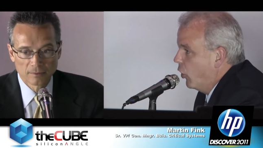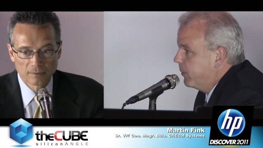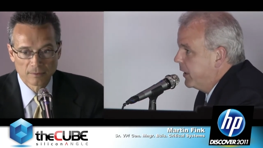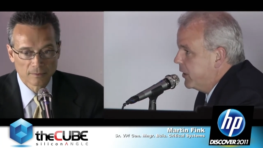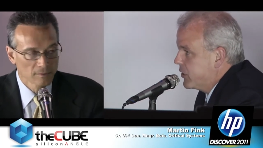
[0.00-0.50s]
Speaker 1: that
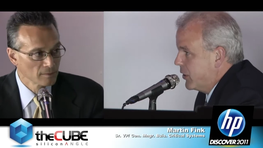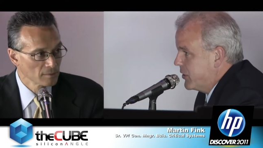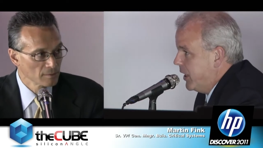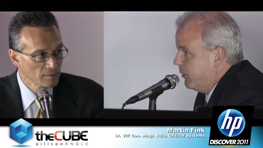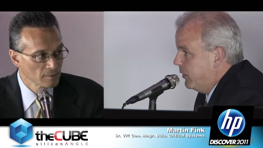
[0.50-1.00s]
you normally
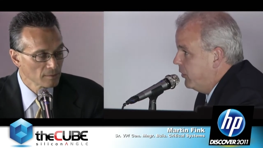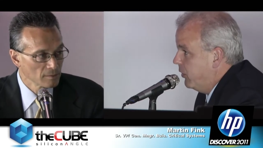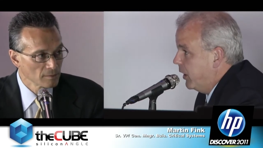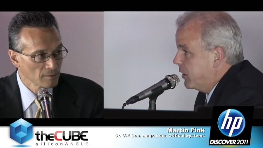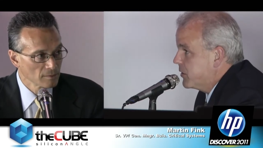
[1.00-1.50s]
associate
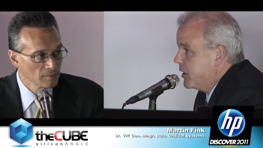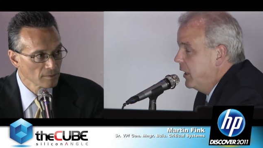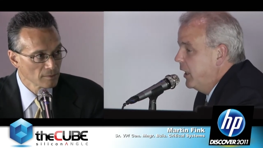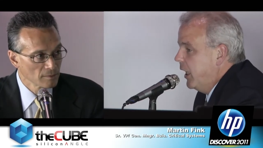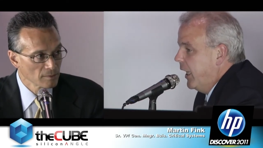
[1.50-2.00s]
with Unix
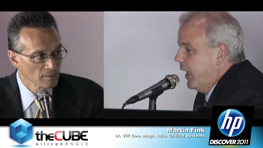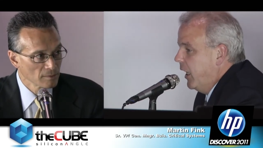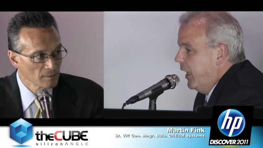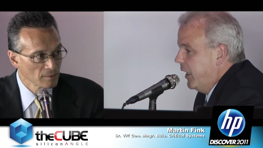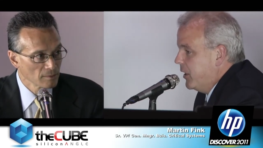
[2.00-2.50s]

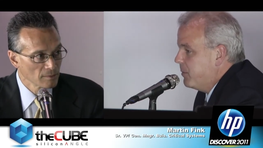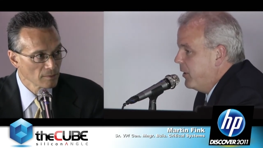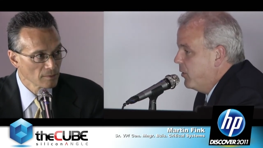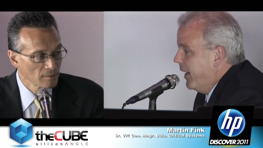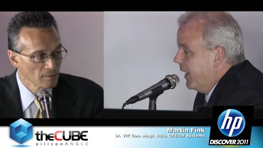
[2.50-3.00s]
uh, and
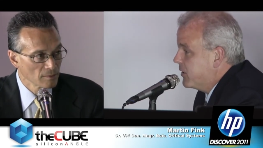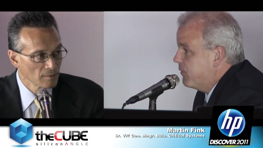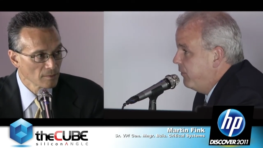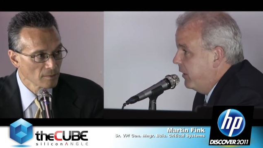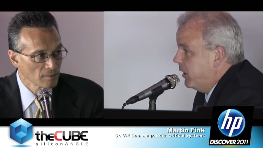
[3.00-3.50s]

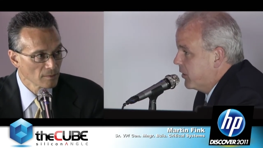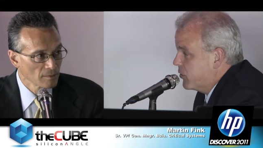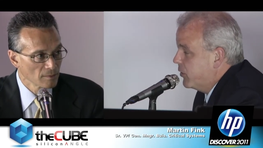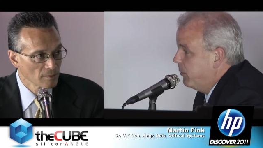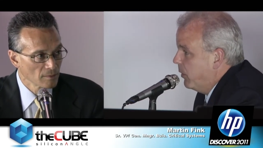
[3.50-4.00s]
HPUX
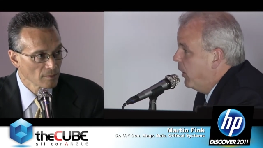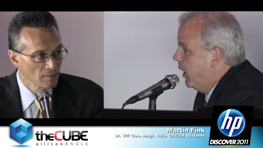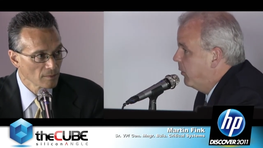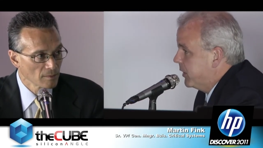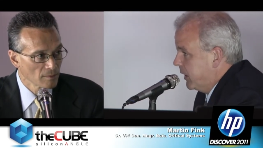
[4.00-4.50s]
fit
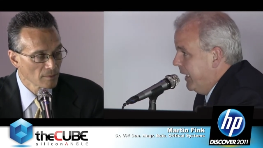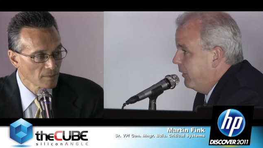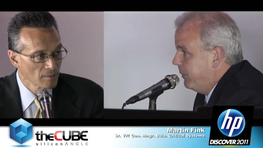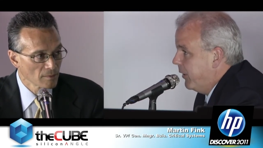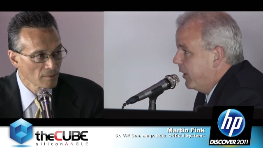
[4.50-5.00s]
extremely well with
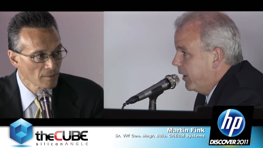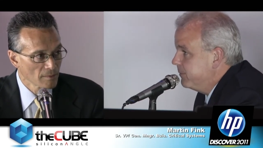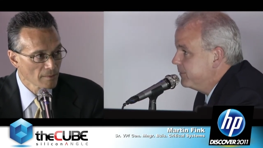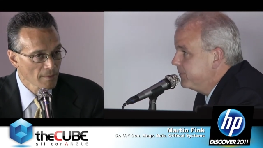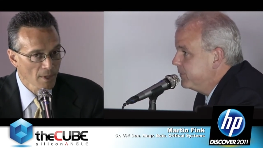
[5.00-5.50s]
the cloud
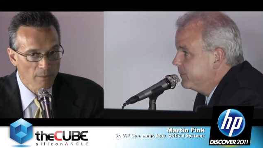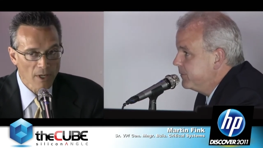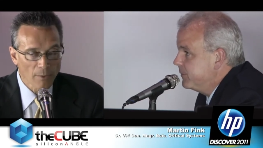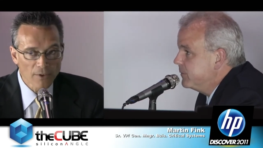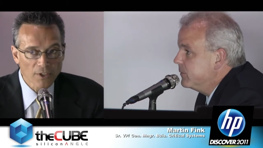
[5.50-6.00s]
paradigm.
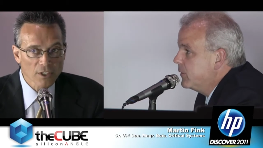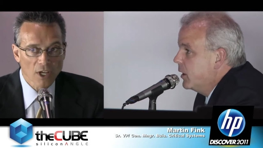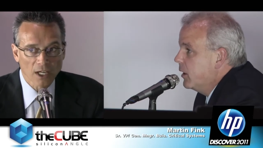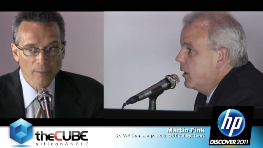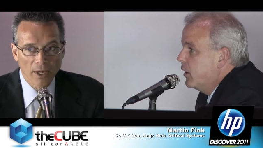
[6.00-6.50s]
Speaker 2: Martin, I wonder
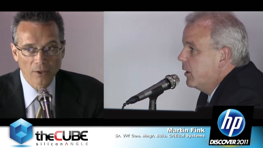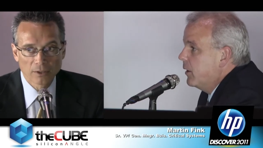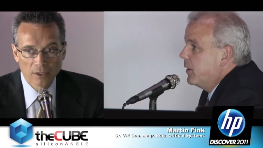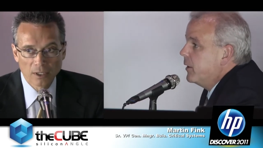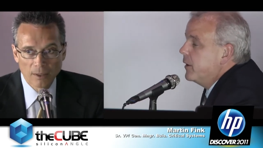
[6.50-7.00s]
if you could talk
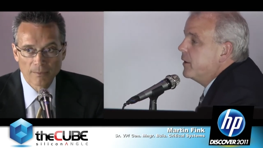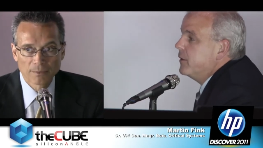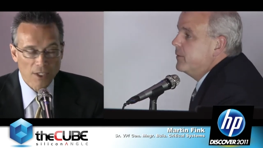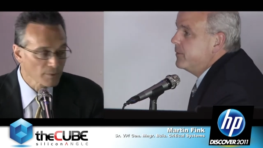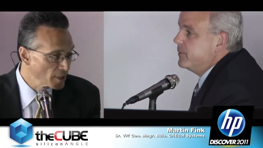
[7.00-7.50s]
about,
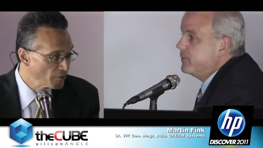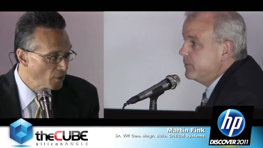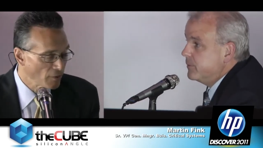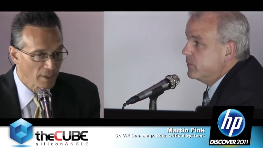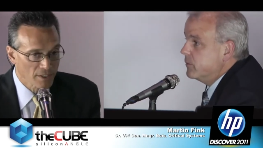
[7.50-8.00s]
um, doesn't
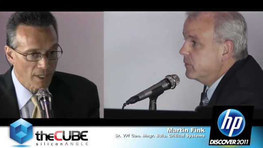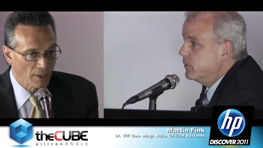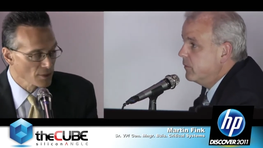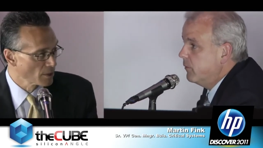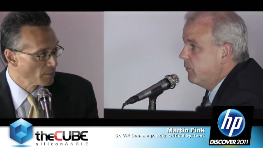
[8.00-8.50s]
really involve
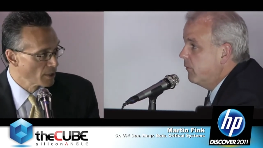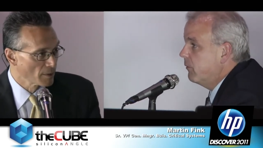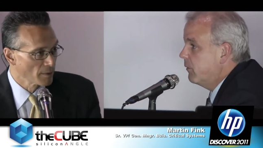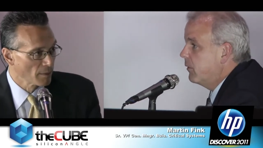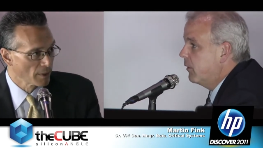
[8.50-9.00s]
Intel, so
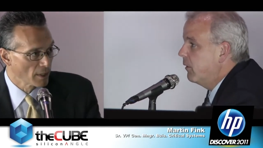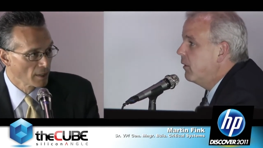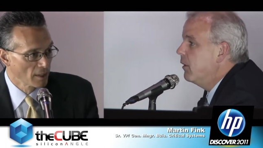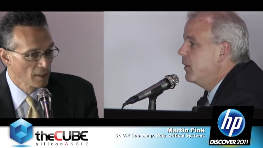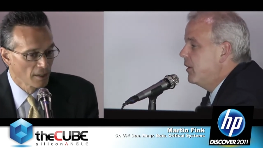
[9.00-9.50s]
I'm going to I'm
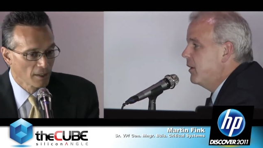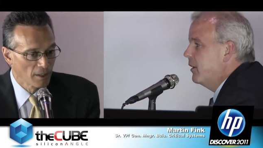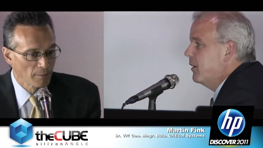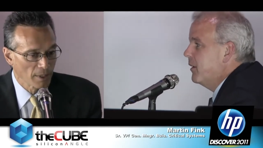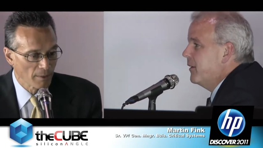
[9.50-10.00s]
gonna
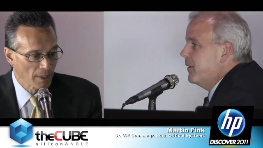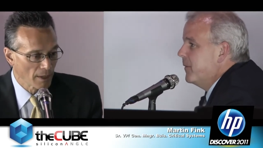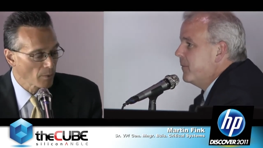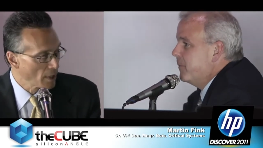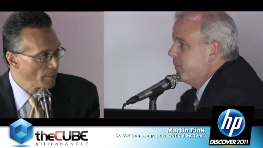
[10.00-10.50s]
but
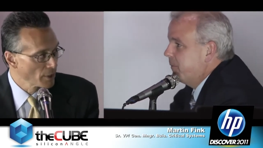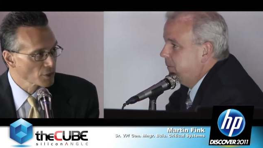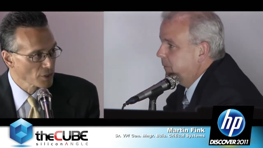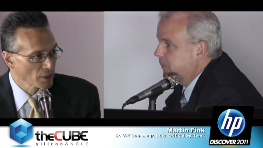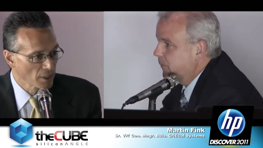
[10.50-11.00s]
uh, but
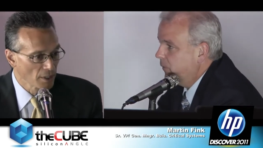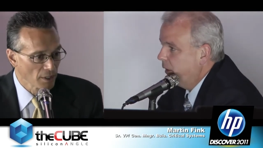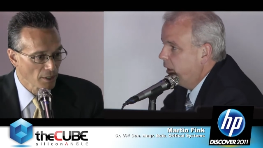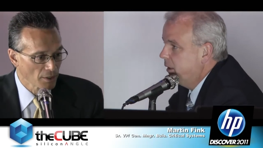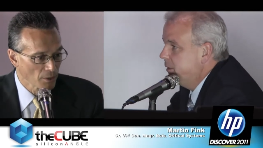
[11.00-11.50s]
I, am
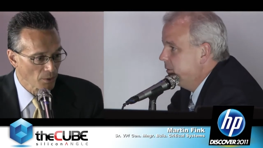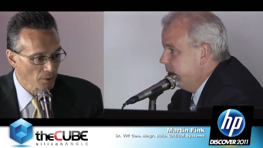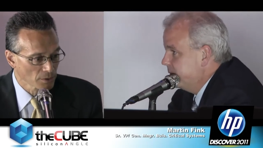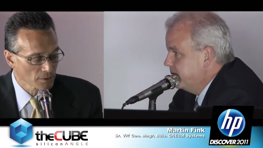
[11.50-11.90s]
interested in the, the